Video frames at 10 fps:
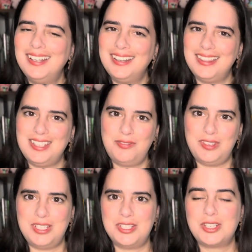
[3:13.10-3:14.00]
the
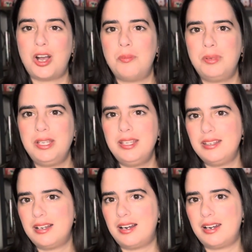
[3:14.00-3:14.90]
finished copy,
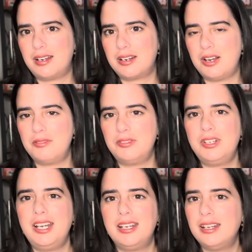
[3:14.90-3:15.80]
the
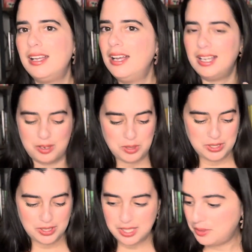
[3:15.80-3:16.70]
hardcover, and can't wait
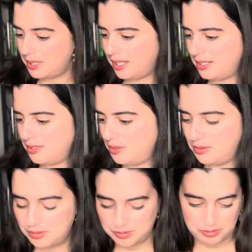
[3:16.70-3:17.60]
to get to it,
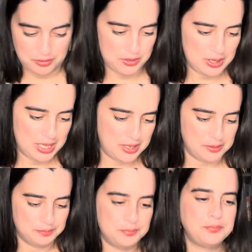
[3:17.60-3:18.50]
to review it later.
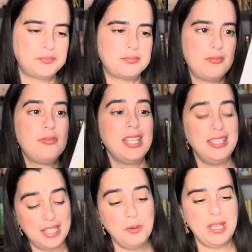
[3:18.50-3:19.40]

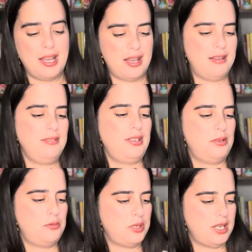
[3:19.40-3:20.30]
Then we have,
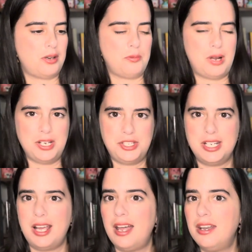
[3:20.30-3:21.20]
we are
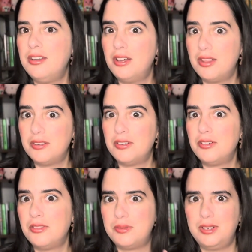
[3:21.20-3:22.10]
watching another
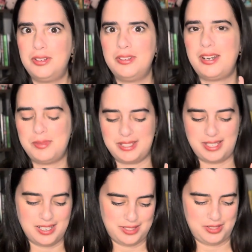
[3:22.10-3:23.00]
thriller that I'm
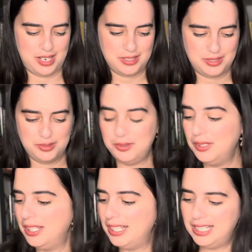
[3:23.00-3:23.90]
excited to get to.
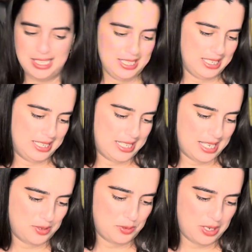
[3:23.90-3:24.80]

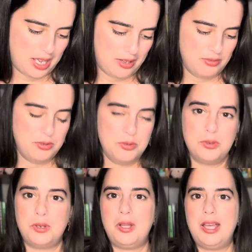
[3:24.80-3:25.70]
Then we have
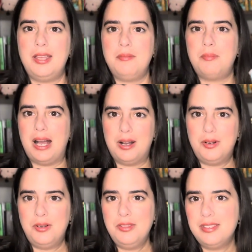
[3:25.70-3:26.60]
Noodle and
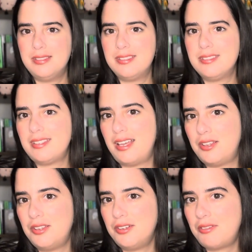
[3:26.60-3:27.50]
Bao. This is
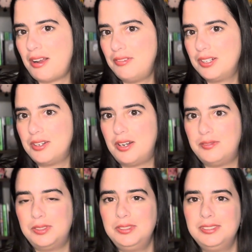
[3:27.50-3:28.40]
another graphic novel.